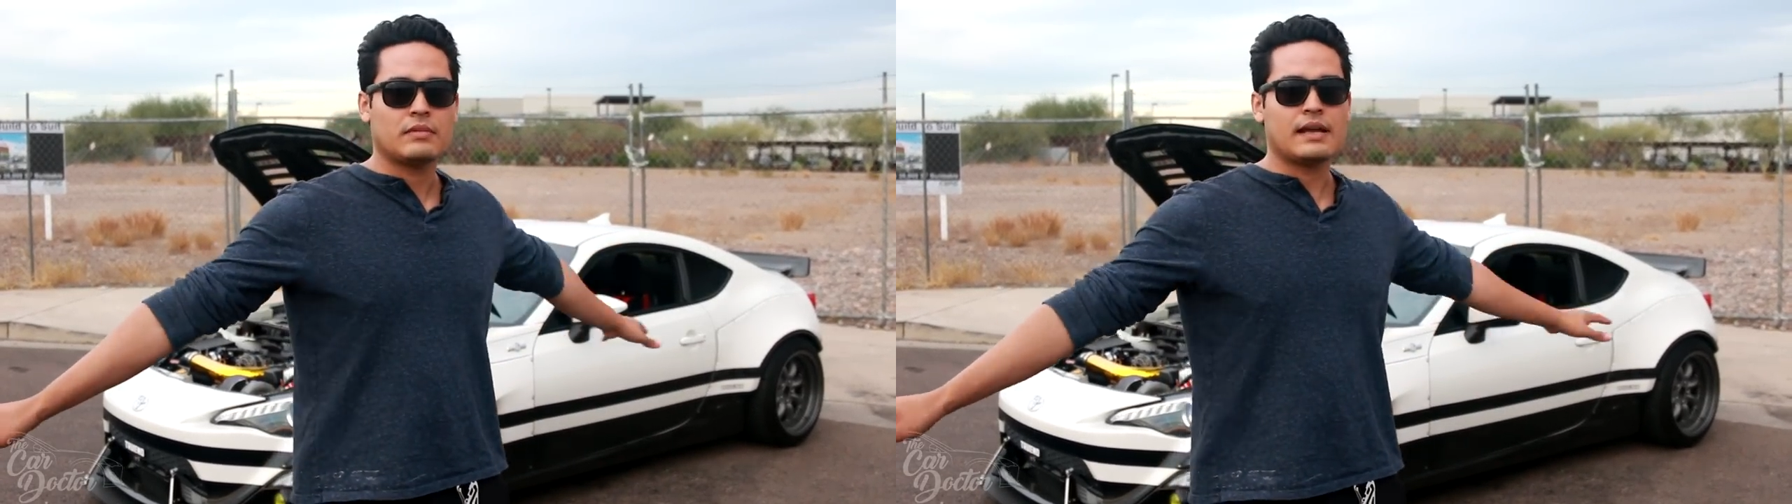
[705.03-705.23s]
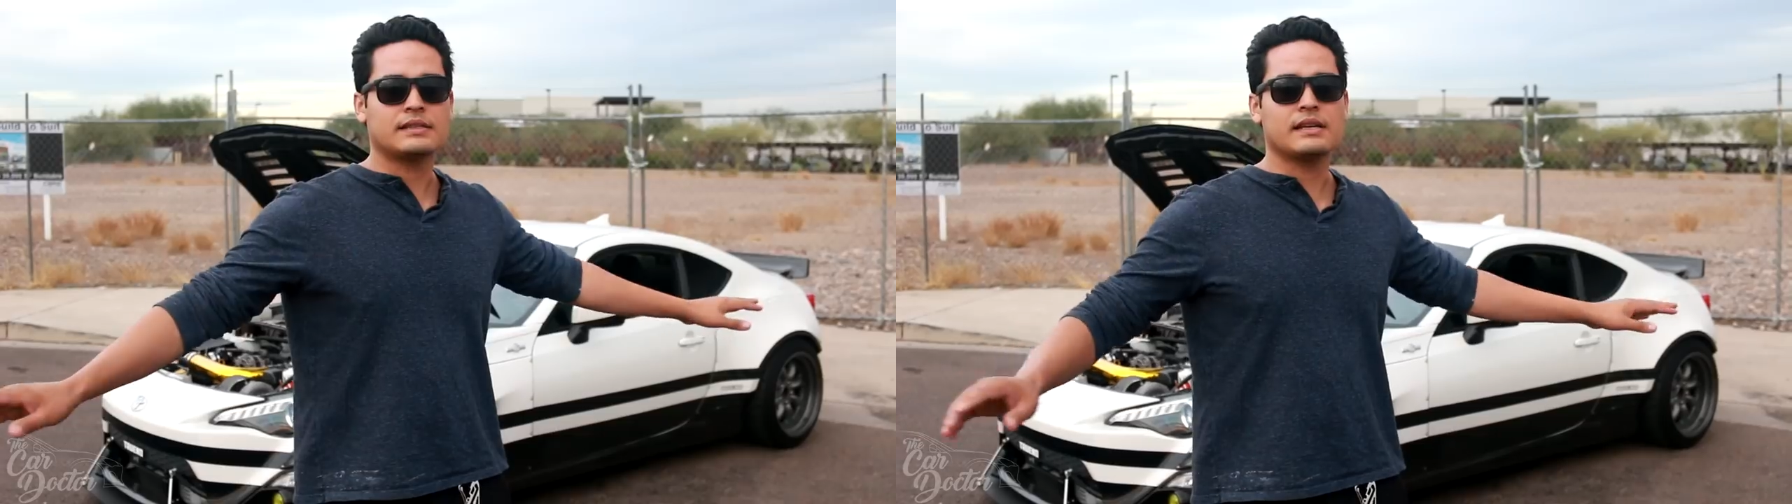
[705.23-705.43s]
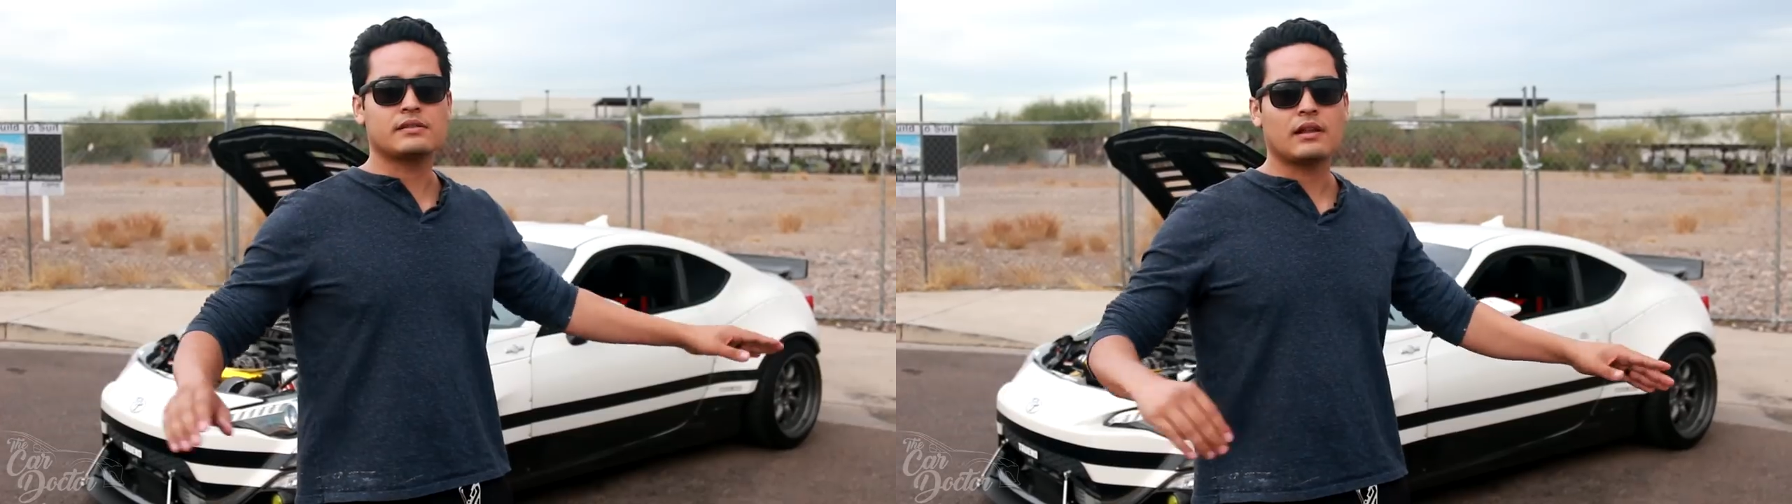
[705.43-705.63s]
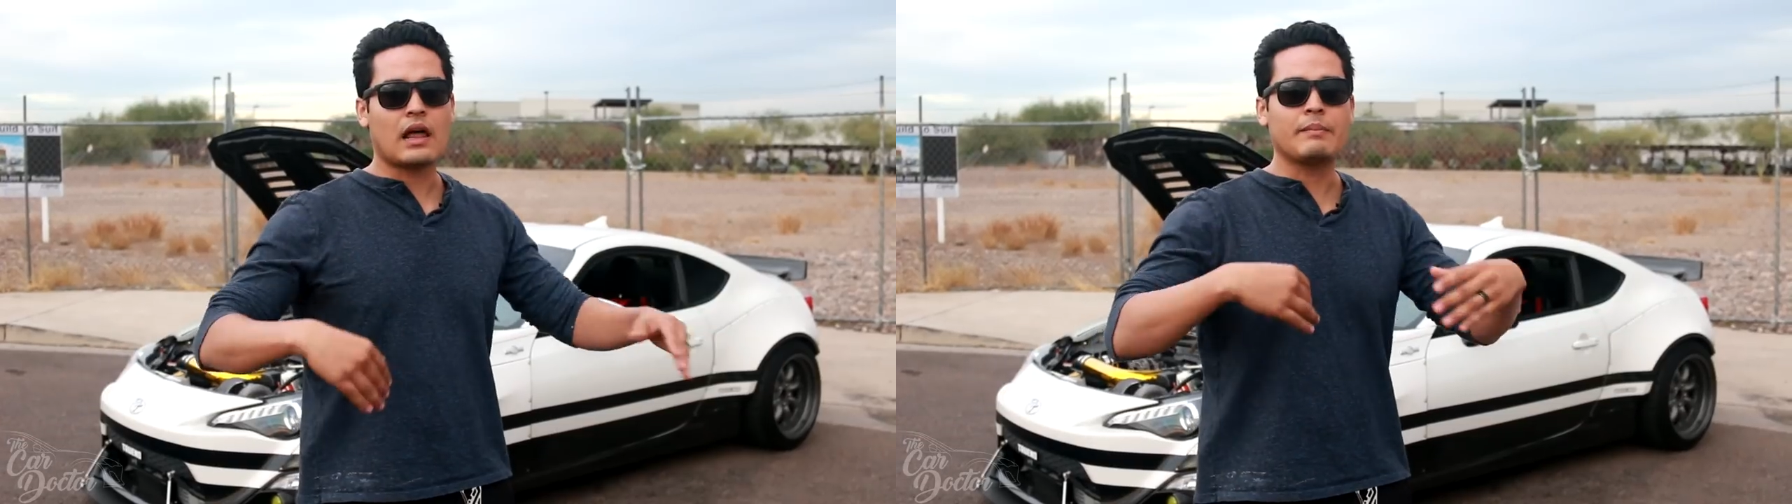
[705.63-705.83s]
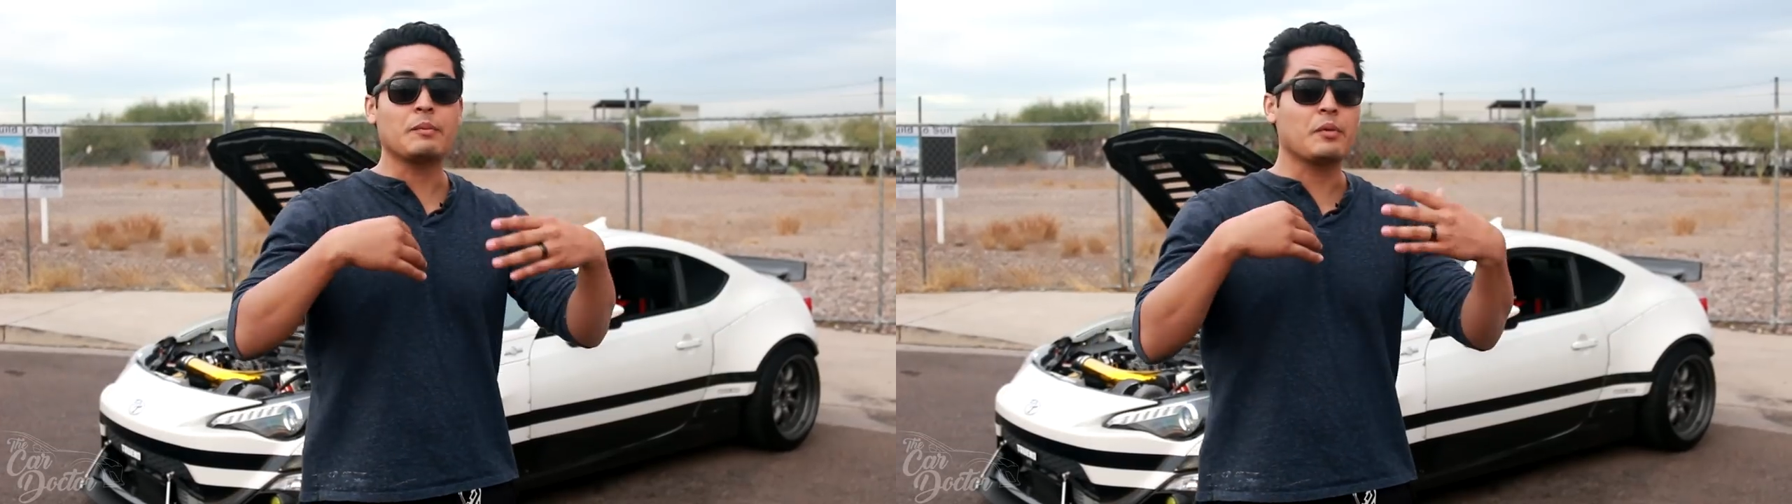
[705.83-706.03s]
As this, a
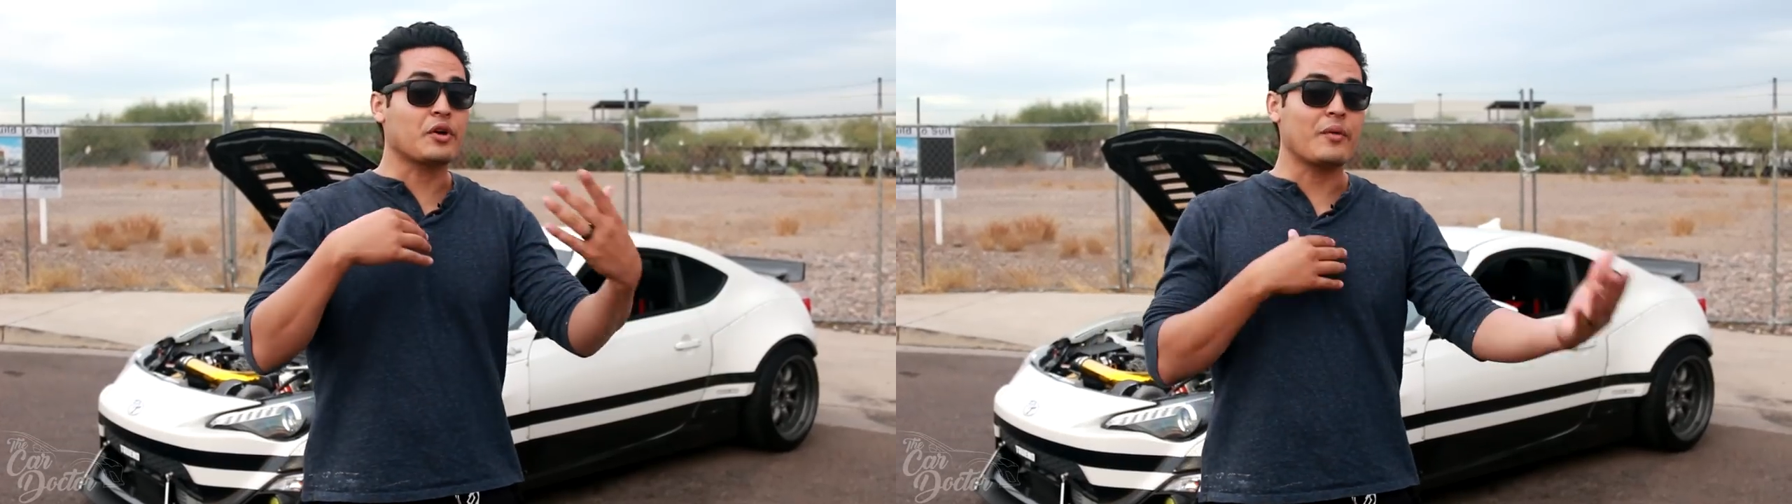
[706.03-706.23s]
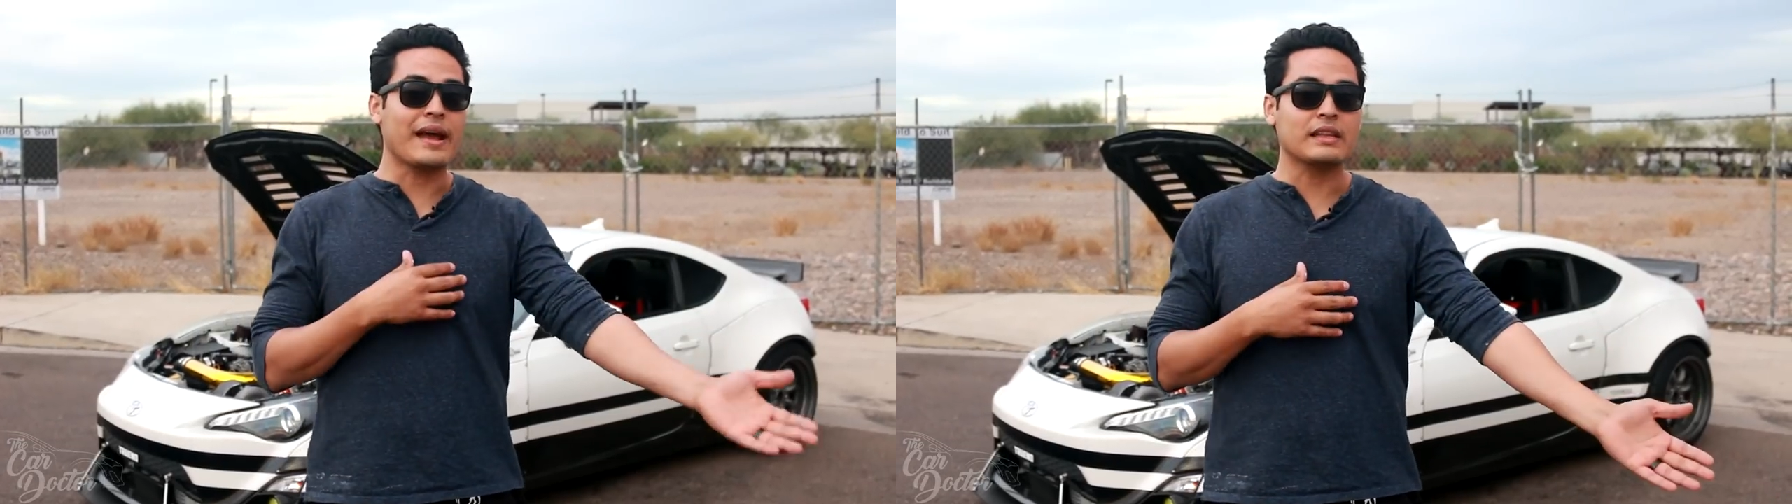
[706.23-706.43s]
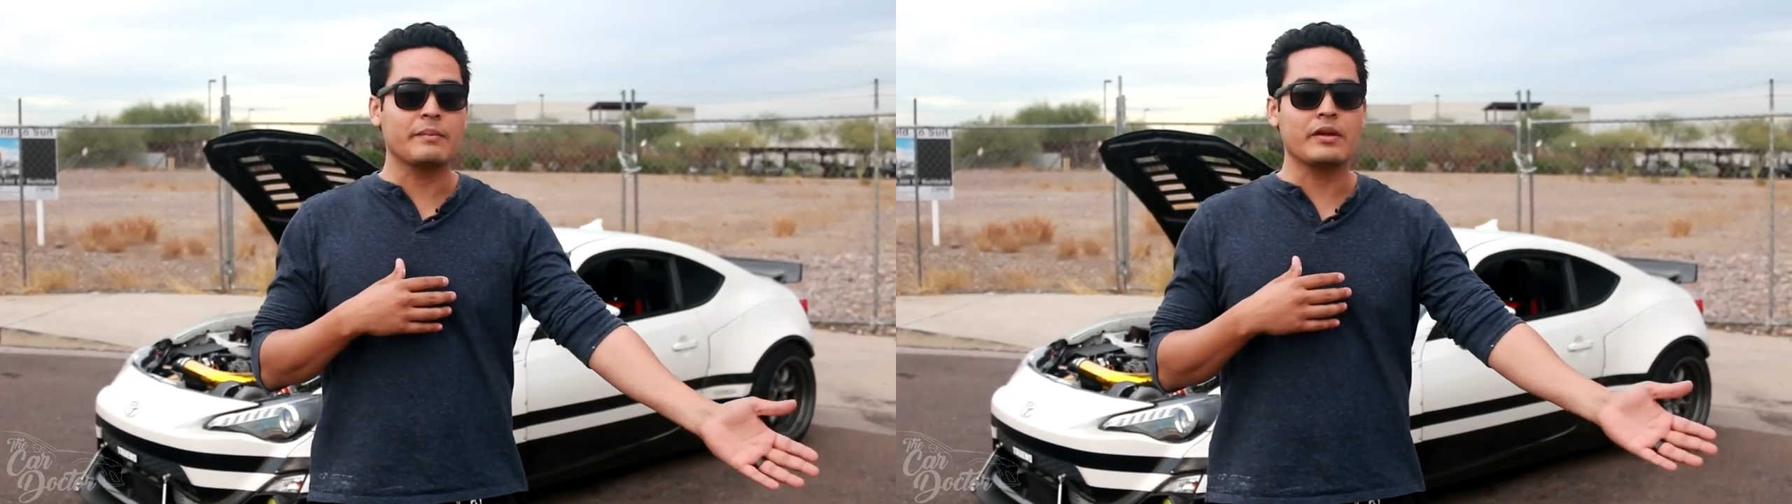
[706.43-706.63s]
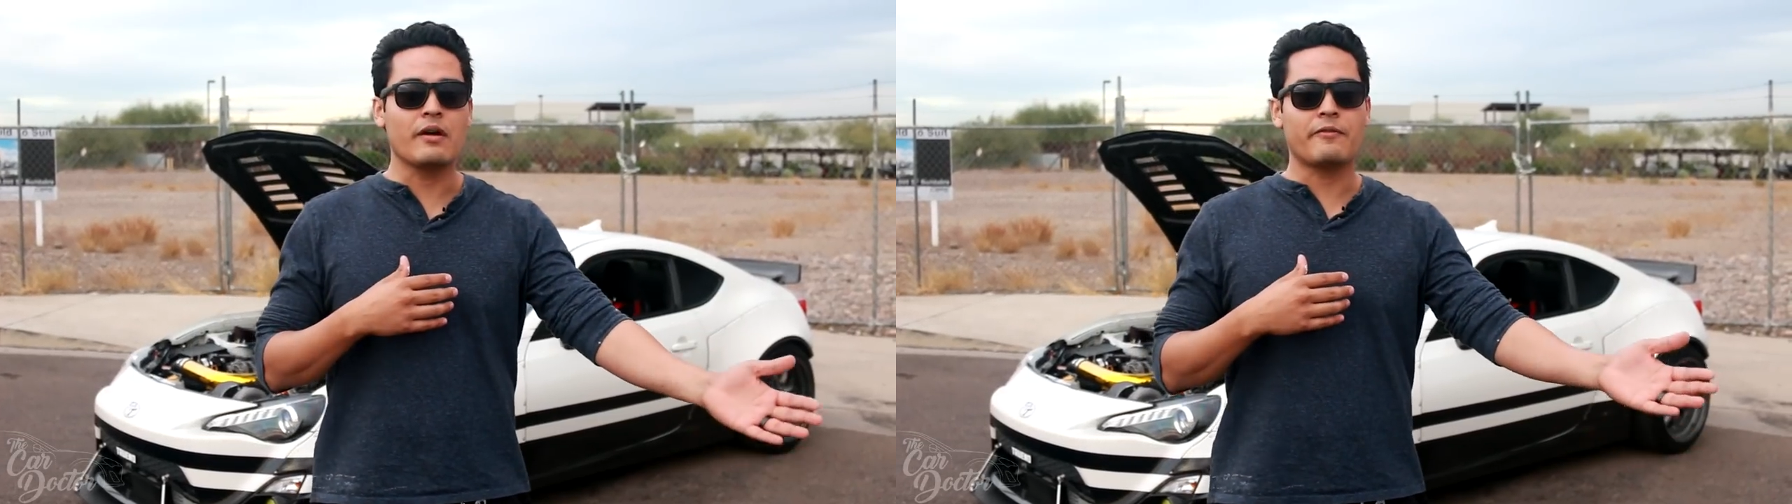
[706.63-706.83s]
lot of people correct them, you know,